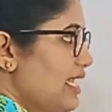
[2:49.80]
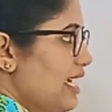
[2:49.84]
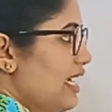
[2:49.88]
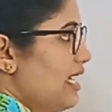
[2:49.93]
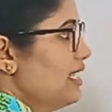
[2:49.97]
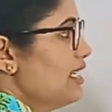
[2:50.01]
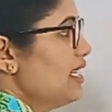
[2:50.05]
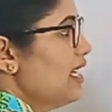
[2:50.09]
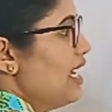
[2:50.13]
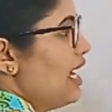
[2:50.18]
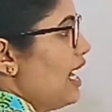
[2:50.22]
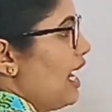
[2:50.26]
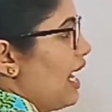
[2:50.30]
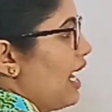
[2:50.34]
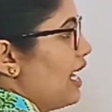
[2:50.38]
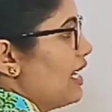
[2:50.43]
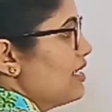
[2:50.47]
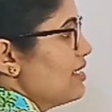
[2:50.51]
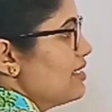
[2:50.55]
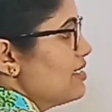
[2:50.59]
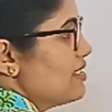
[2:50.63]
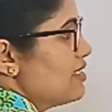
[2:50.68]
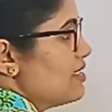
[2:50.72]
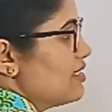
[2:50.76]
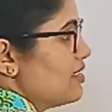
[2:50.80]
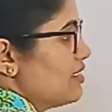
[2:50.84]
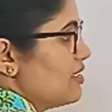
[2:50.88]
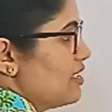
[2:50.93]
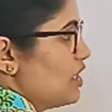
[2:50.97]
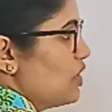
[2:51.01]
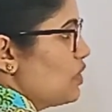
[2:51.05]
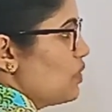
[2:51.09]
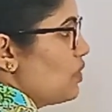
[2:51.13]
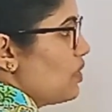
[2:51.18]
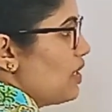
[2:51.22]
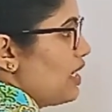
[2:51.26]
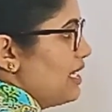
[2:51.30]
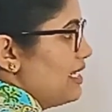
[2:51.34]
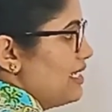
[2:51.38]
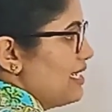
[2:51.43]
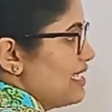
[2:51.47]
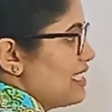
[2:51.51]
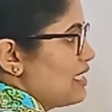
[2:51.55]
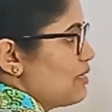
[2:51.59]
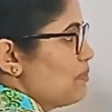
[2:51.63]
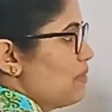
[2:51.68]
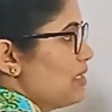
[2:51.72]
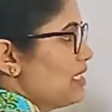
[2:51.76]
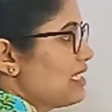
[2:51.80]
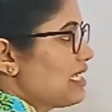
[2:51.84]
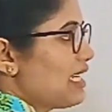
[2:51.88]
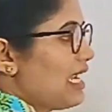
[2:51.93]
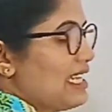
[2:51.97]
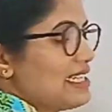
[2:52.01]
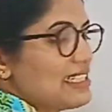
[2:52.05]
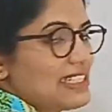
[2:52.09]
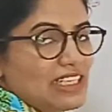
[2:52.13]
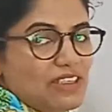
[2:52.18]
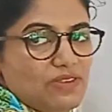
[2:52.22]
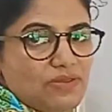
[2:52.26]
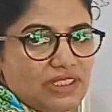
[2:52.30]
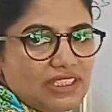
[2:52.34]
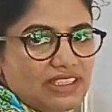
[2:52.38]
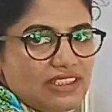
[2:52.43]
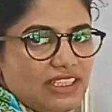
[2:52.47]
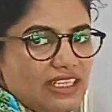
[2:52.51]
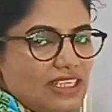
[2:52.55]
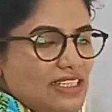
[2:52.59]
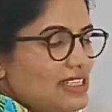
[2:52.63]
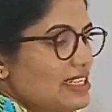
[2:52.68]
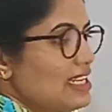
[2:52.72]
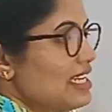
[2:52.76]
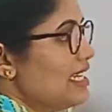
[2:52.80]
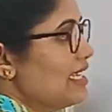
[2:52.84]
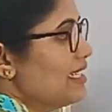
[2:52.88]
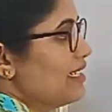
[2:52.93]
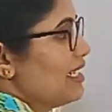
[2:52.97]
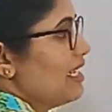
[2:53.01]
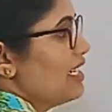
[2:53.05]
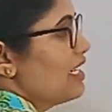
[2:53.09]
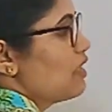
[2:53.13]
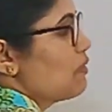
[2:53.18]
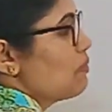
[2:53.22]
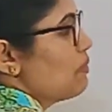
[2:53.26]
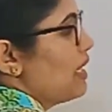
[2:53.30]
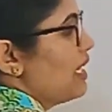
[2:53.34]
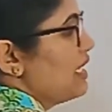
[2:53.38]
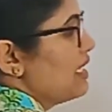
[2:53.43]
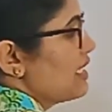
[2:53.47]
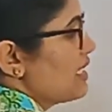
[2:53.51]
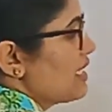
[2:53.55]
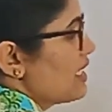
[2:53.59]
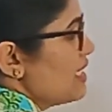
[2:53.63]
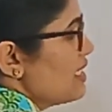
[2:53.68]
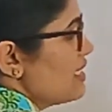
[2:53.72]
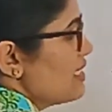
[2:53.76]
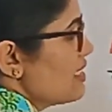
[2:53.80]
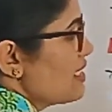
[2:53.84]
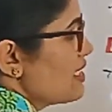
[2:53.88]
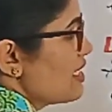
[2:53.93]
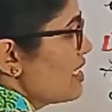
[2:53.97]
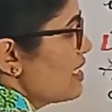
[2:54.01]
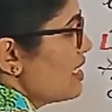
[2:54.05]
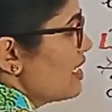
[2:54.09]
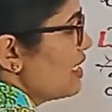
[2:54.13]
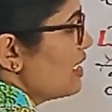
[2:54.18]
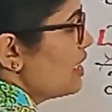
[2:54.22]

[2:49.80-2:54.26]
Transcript: 10 and 0 and decimal cancel with this, then remaining is